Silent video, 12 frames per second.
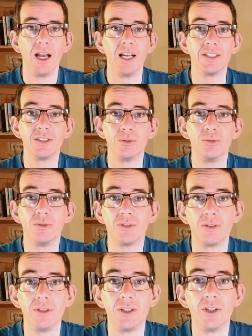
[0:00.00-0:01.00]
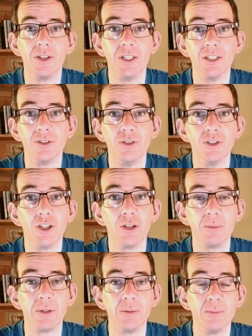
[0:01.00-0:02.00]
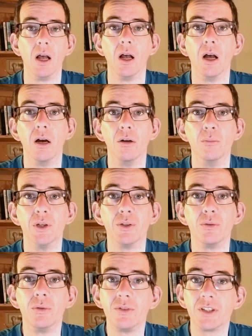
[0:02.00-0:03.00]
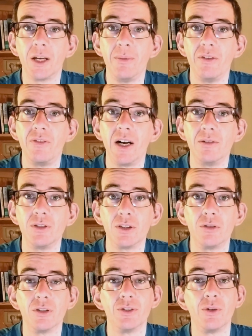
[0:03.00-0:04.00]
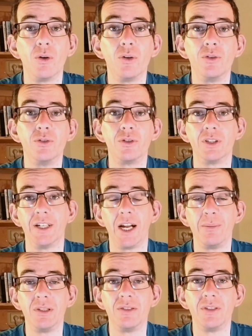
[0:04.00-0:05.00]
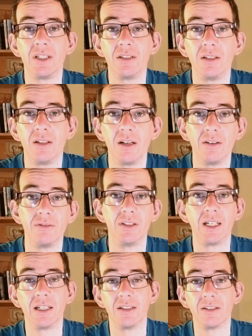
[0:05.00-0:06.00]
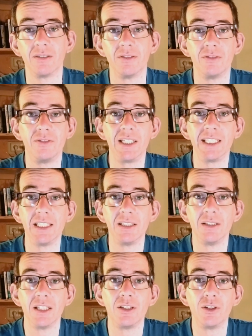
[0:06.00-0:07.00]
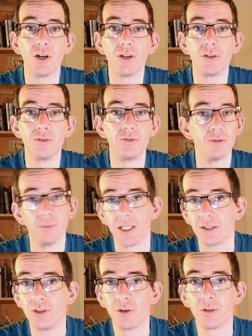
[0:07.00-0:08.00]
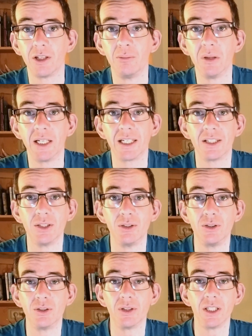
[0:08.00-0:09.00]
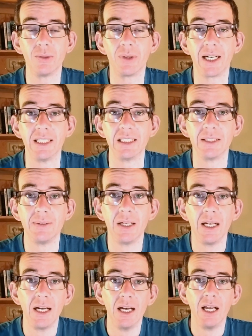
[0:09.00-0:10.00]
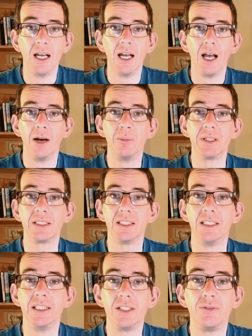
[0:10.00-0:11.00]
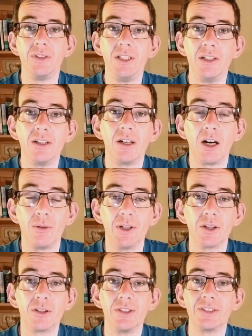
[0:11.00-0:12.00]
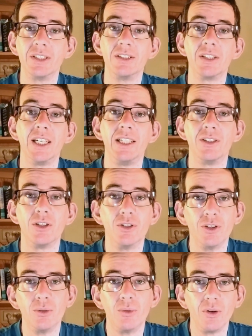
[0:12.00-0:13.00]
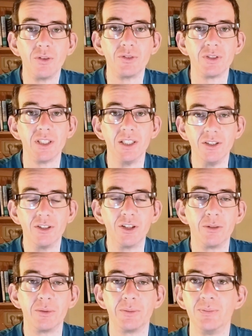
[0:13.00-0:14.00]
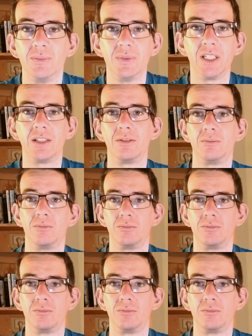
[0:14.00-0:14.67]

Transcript: as wolves are returning to Europe. But wolves can be found across the whole northern hemisphere, uh, varying in color from like totally black to totally white. But in this video, I want to concentrate on the wolves in Europe. They're